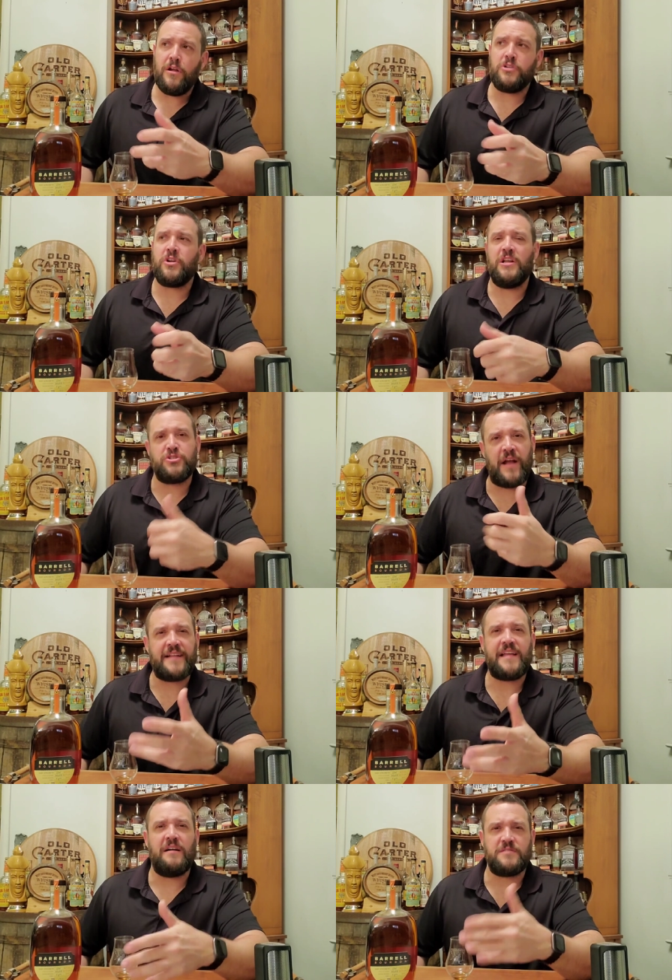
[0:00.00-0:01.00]
are trying to
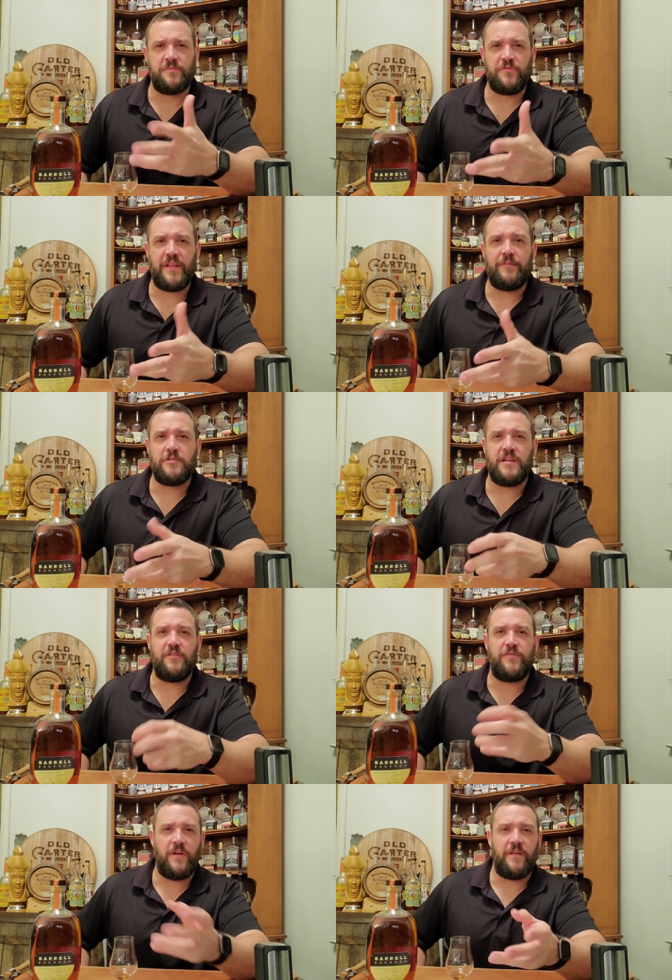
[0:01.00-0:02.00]
track down some flavors that
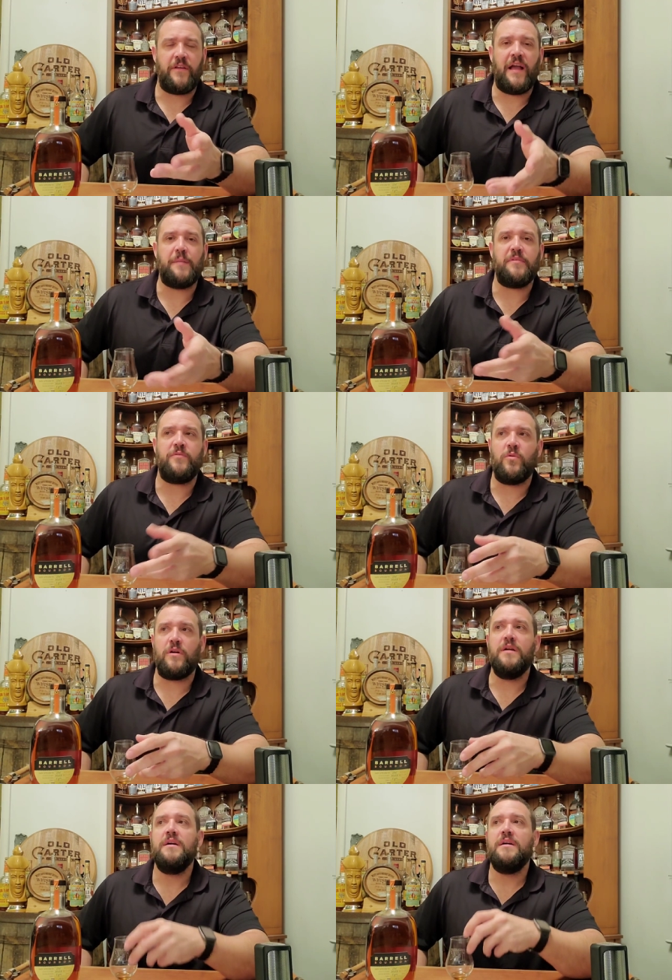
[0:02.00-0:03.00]
you felt like you got
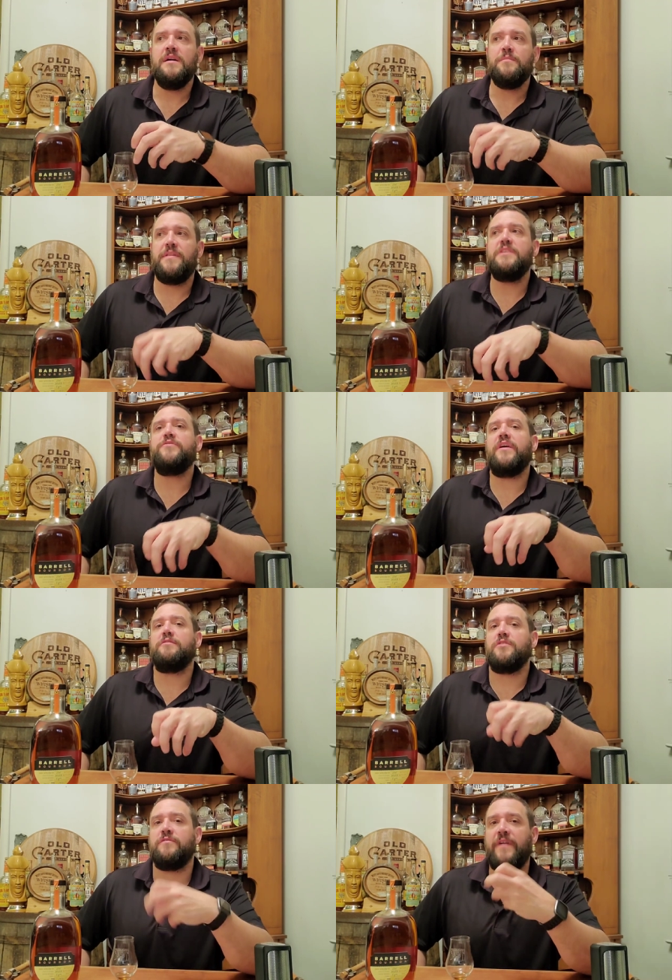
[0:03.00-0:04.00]
before, but these
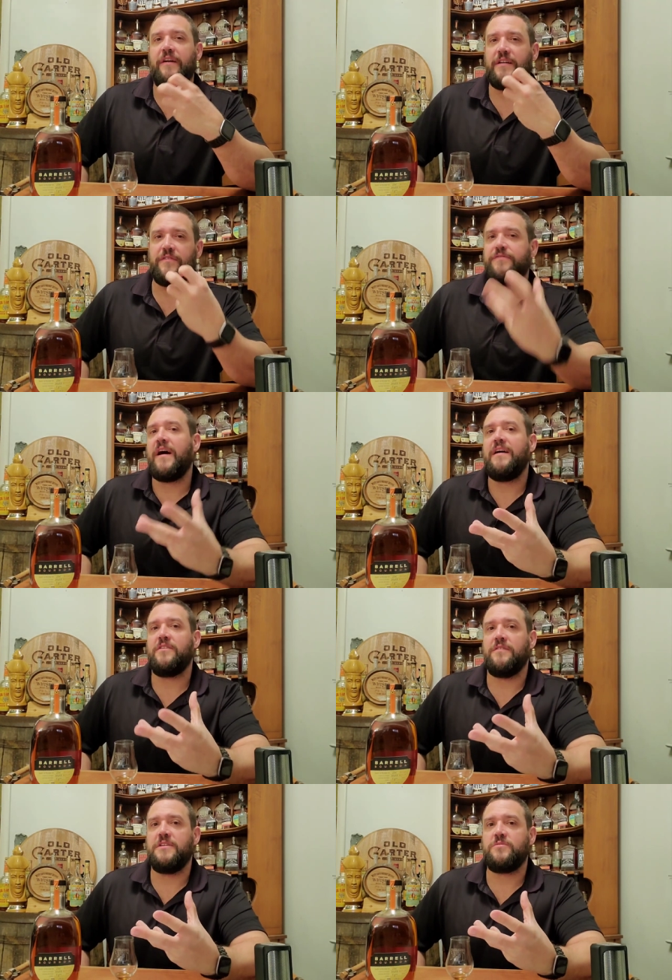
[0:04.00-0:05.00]
flavors are very
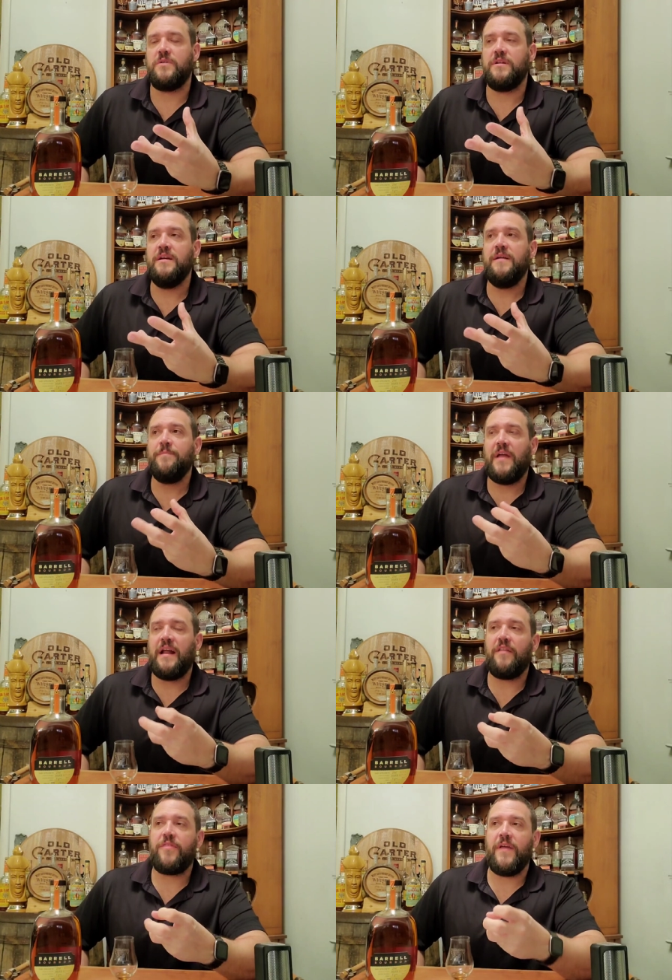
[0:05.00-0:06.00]
defined on this one,
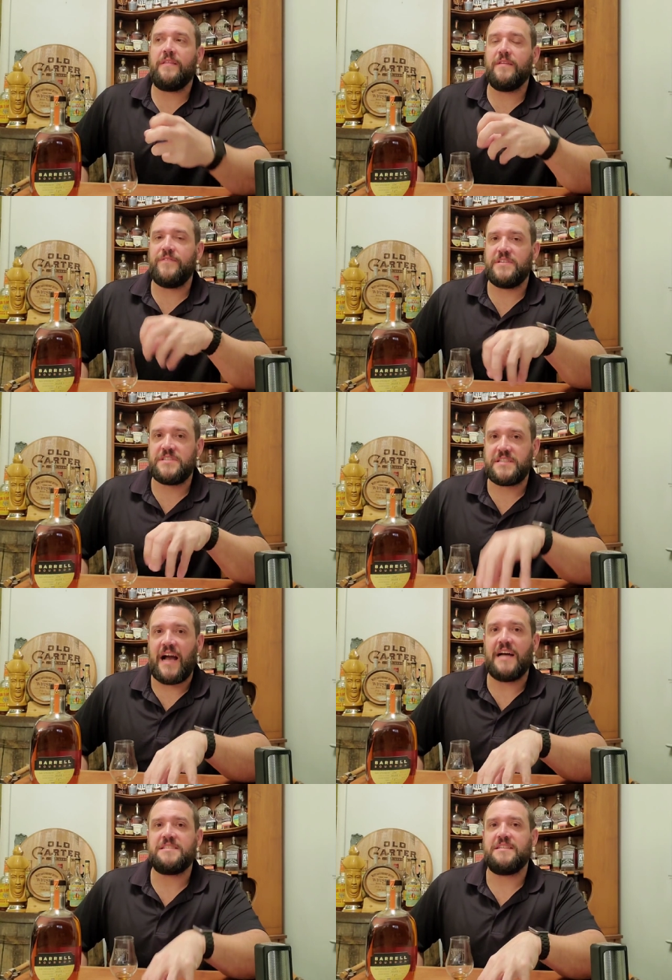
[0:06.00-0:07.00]
and I think the
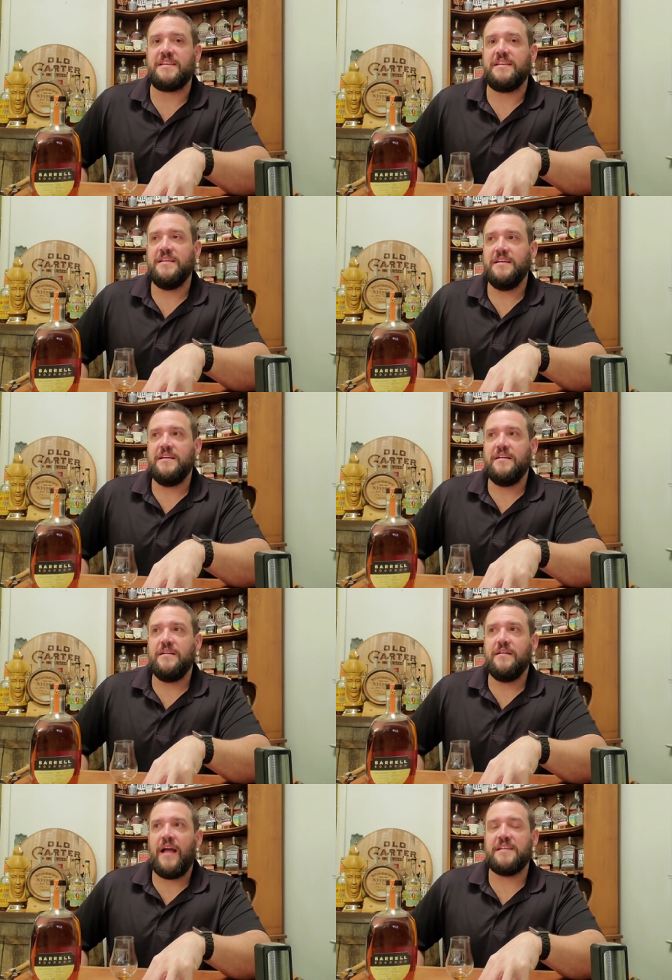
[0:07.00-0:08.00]
viscosity
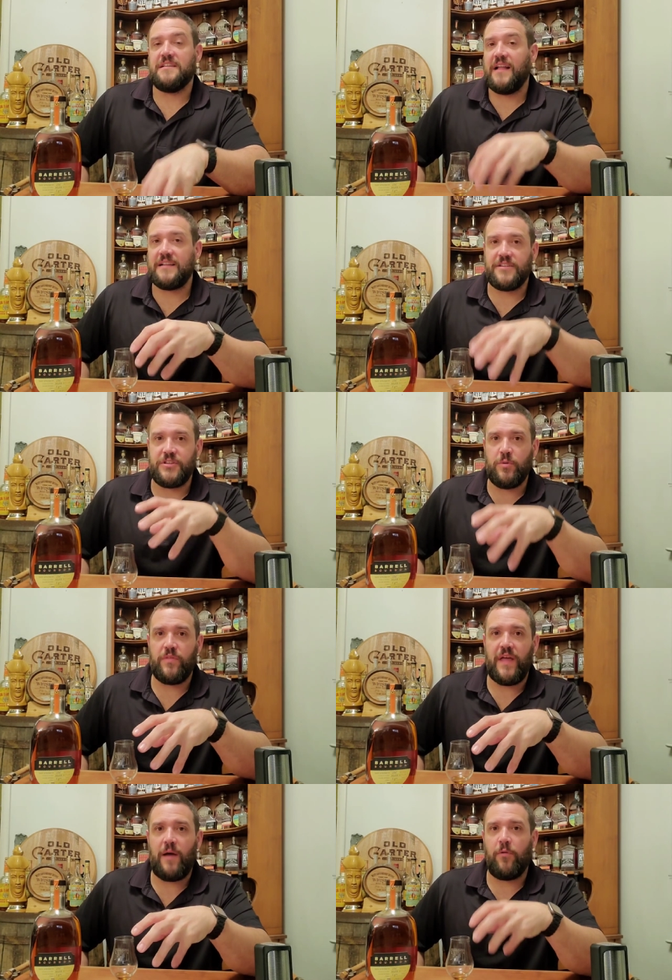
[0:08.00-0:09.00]
has a lot to do
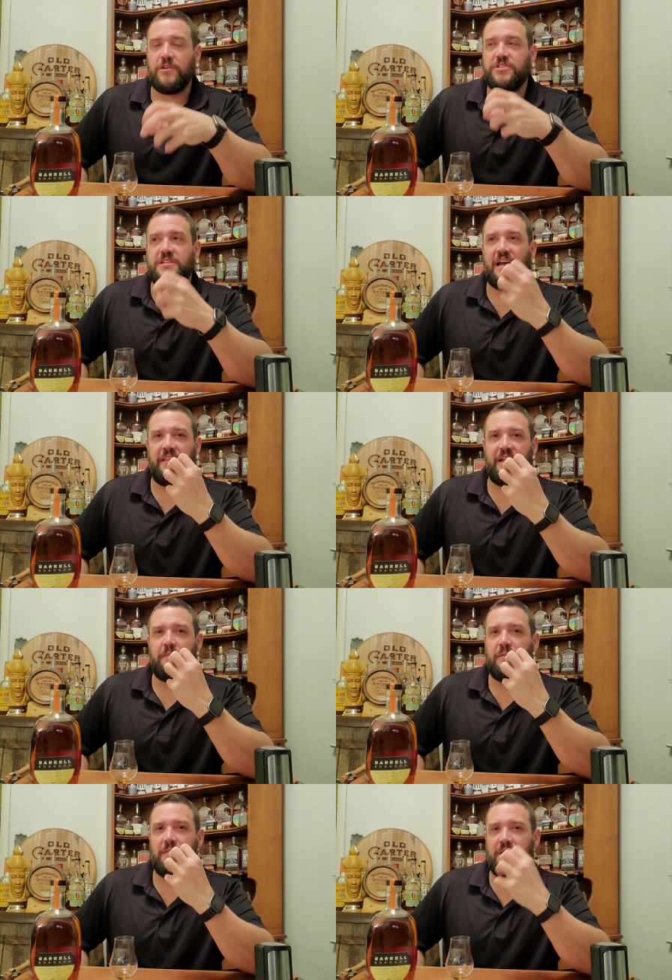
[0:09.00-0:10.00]
with that, where it's just kind of
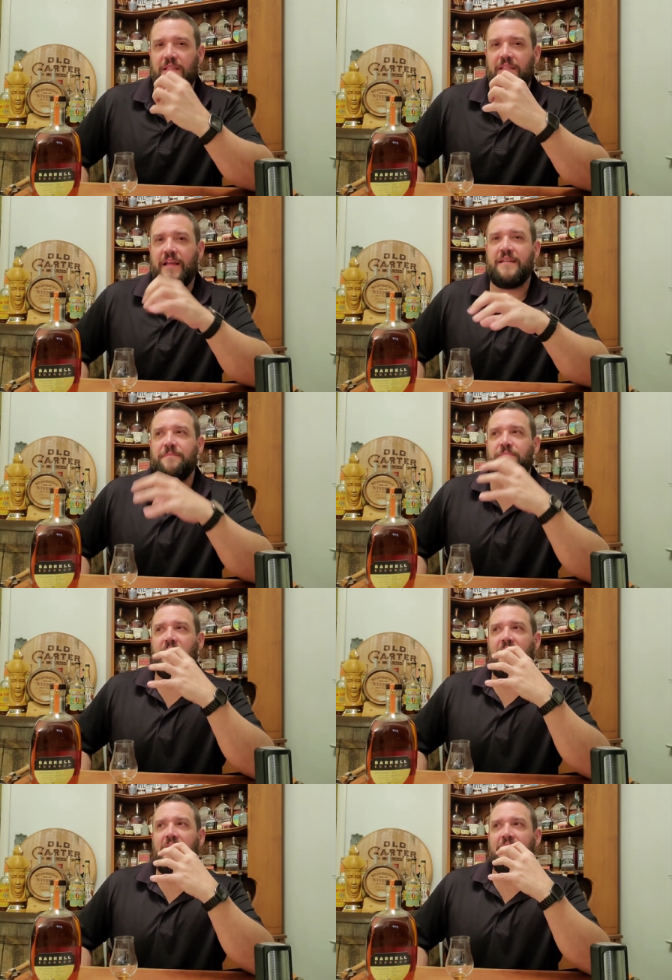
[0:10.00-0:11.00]
like like.
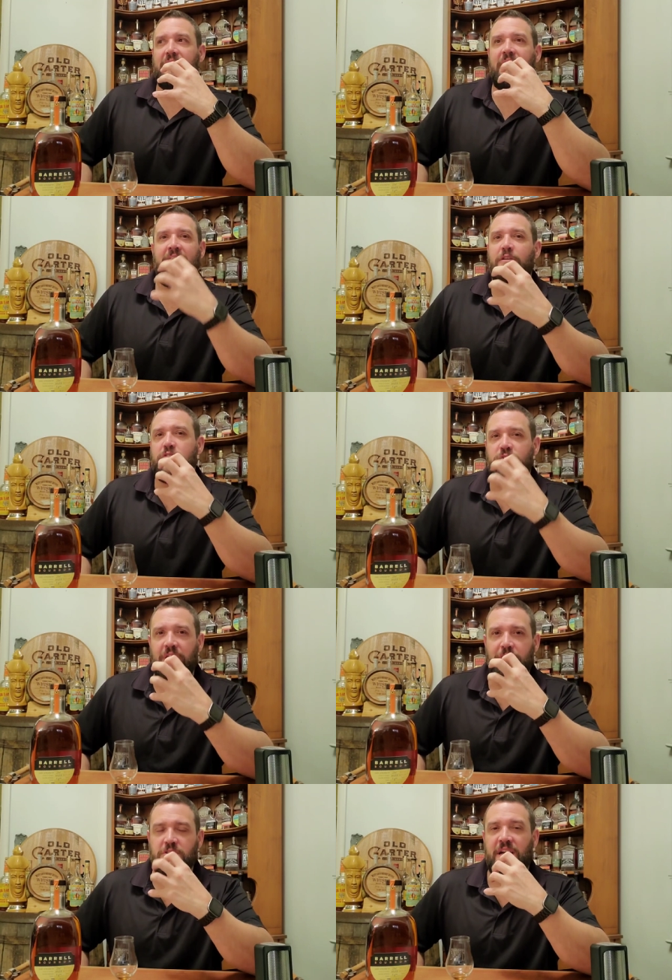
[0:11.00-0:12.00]
letting those
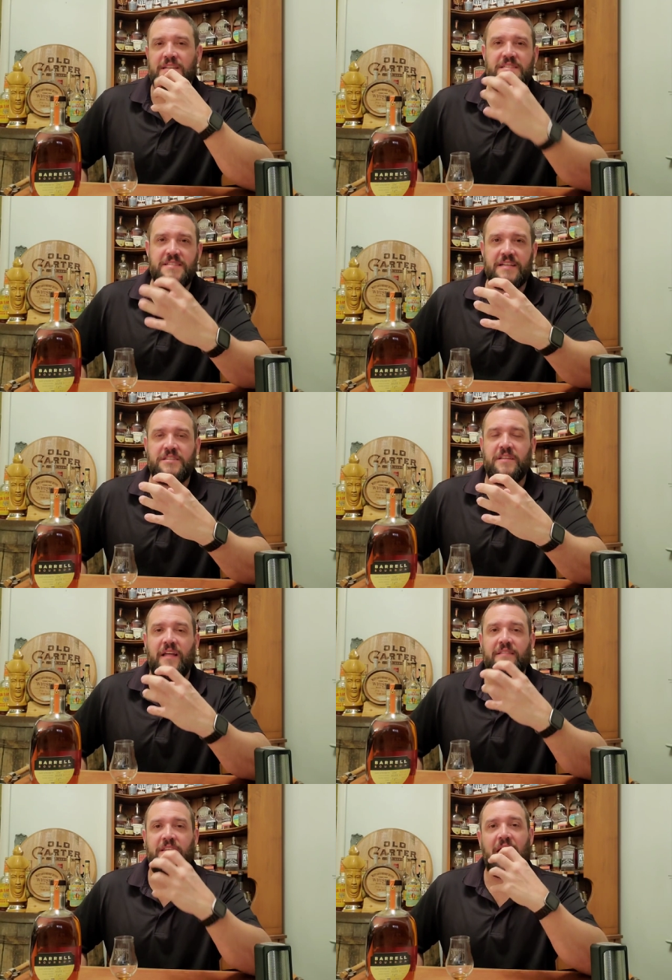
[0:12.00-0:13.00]
flavors kind of stick to
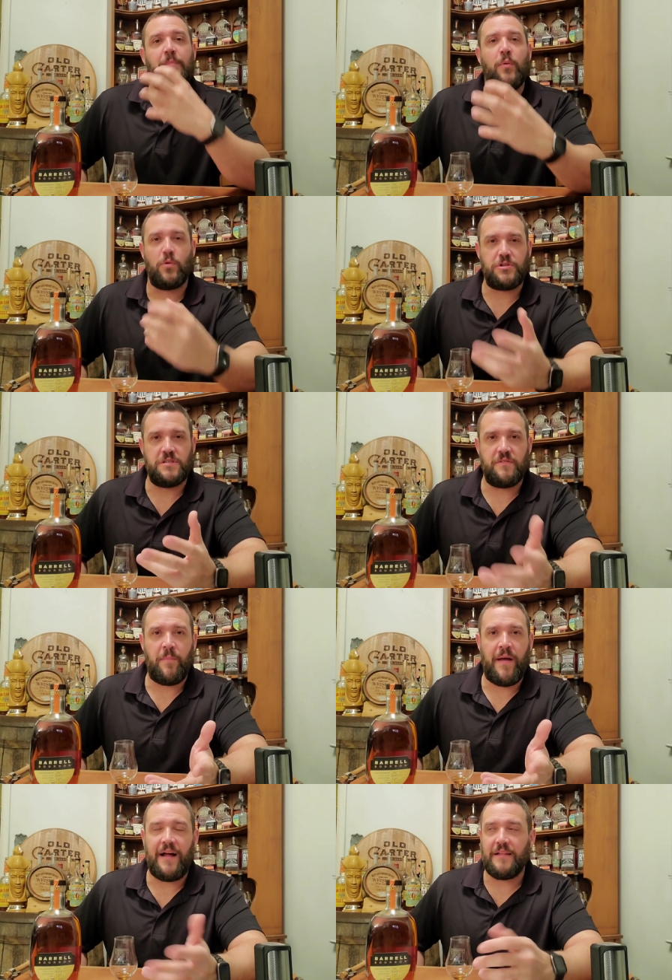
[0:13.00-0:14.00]
that to that portion of the
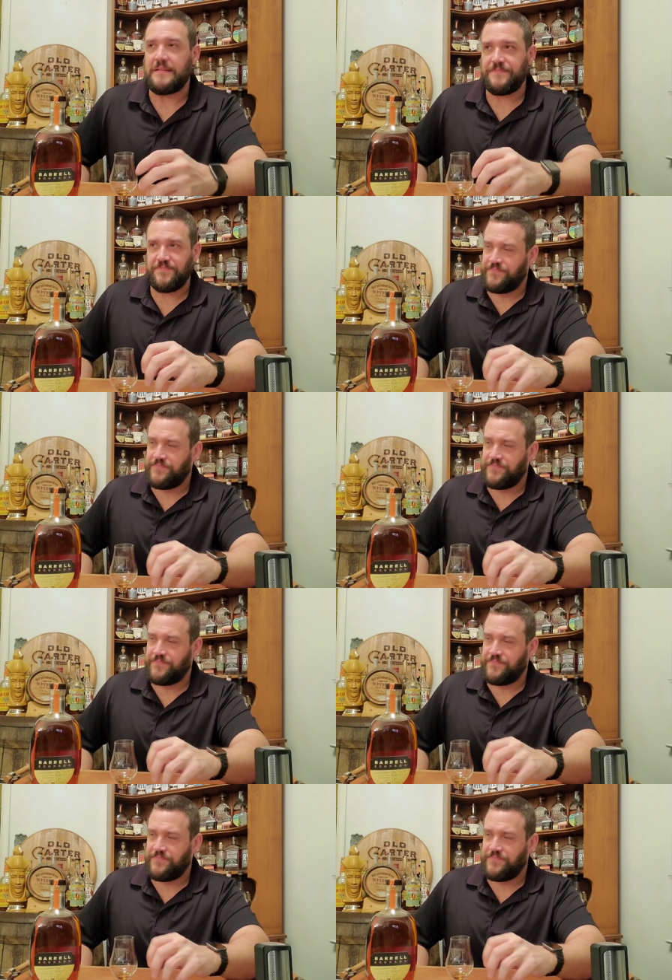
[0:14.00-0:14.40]
palate.